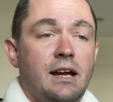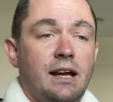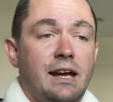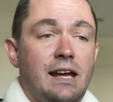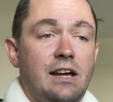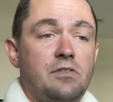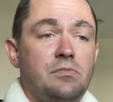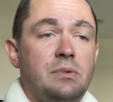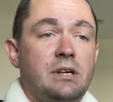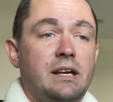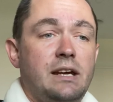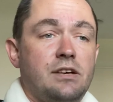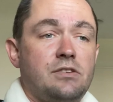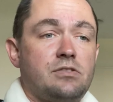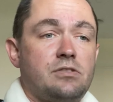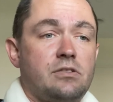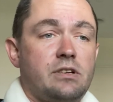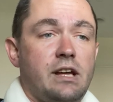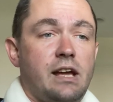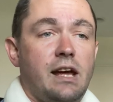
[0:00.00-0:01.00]
gave me
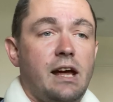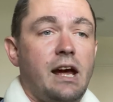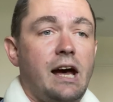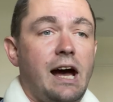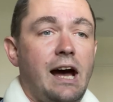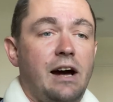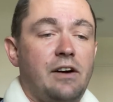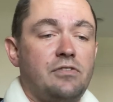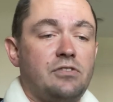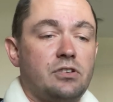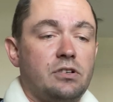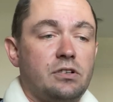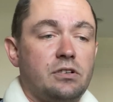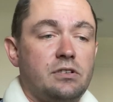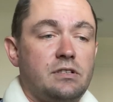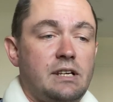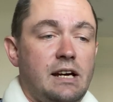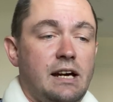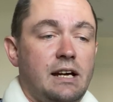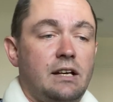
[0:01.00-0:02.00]
yesterday after
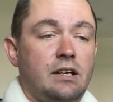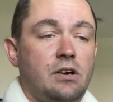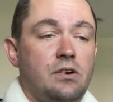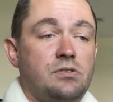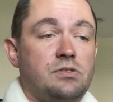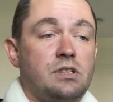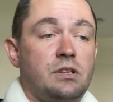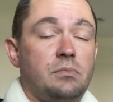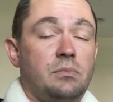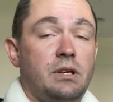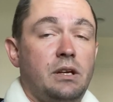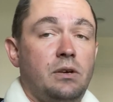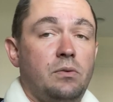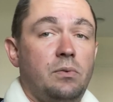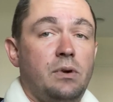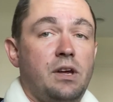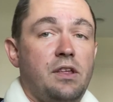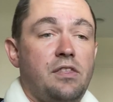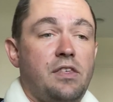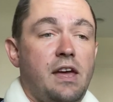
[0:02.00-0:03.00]
diagnosing me
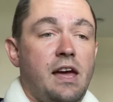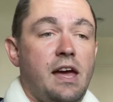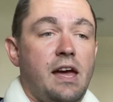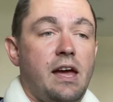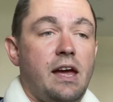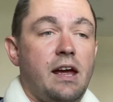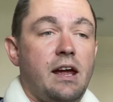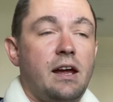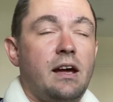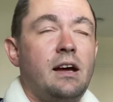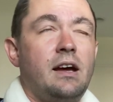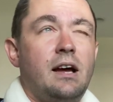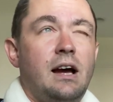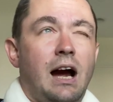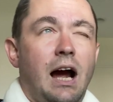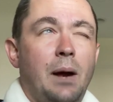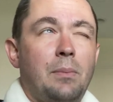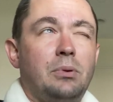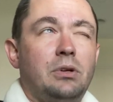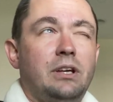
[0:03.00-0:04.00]
with I
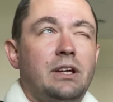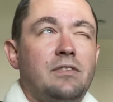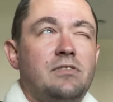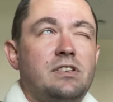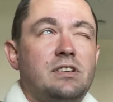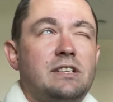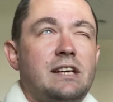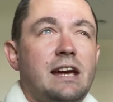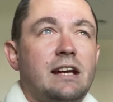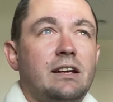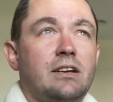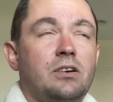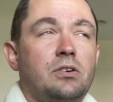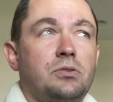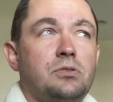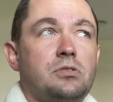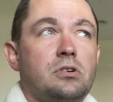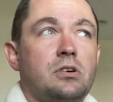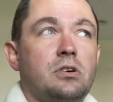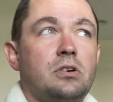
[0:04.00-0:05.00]
believe the
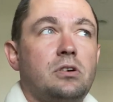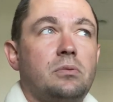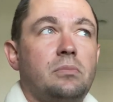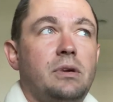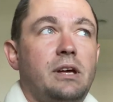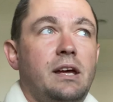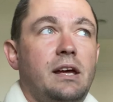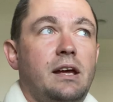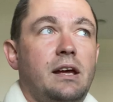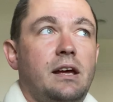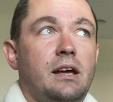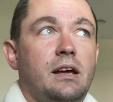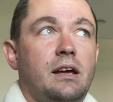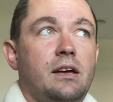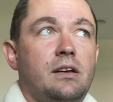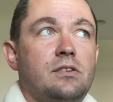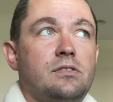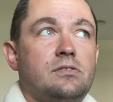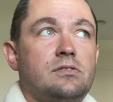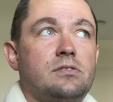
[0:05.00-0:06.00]
technical term
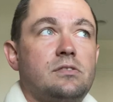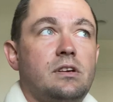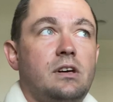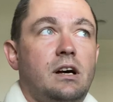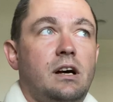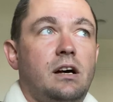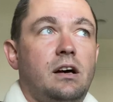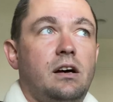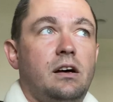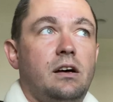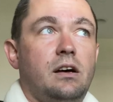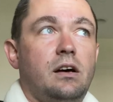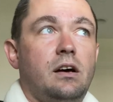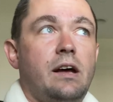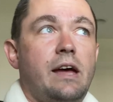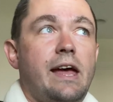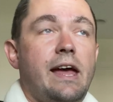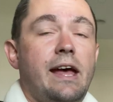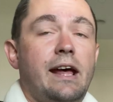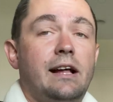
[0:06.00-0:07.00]
is a
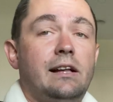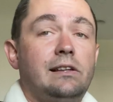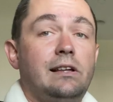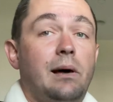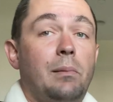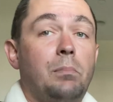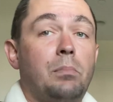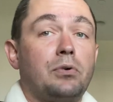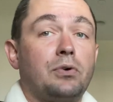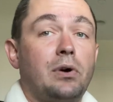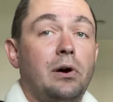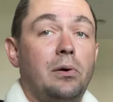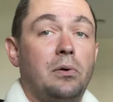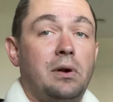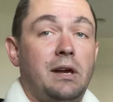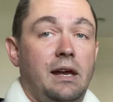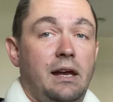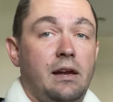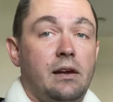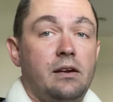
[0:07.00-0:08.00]
hella
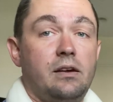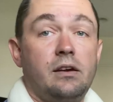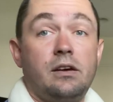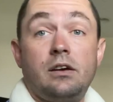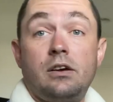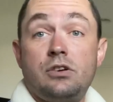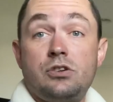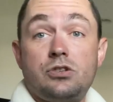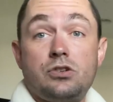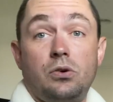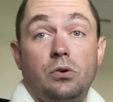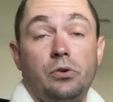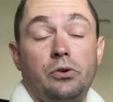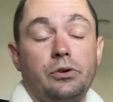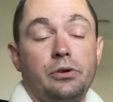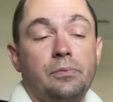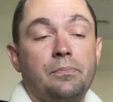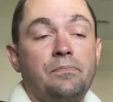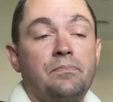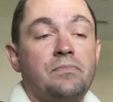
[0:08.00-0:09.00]
broken
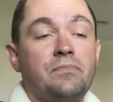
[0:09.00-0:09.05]
shoulder.